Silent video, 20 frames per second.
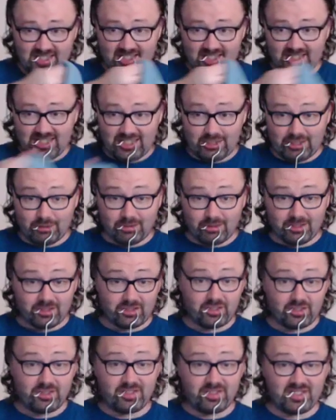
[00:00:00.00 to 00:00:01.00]
oh, we're just
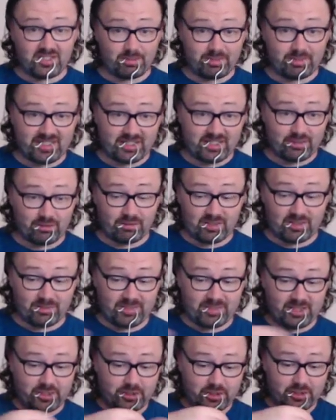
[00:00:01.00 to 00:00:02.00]
doing this because we want to make
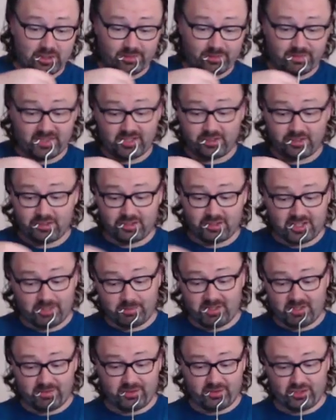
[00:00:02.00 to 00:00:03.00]
sure our funders keep
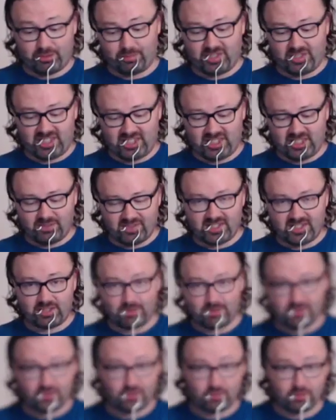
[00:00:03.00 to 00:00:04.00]
giving us money
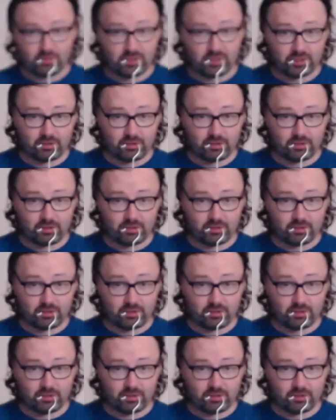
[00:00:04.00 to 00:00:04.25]
evaluation work.